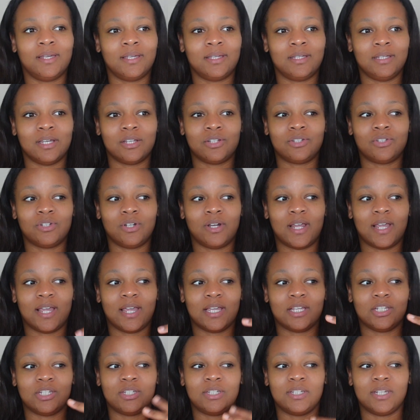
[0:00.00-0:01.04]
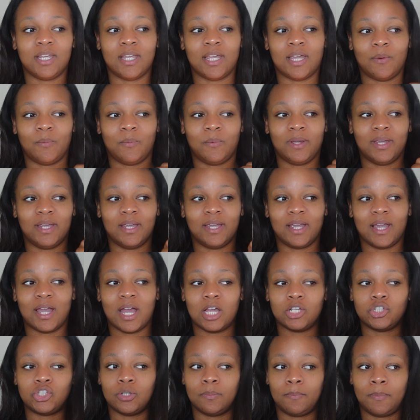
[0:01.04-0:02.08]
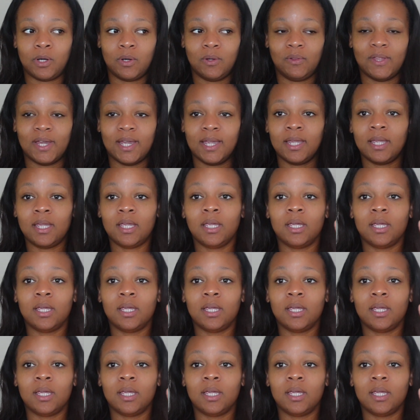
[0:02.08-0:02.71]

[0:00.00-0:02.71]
Yesterday, and she had went and got Chipotle.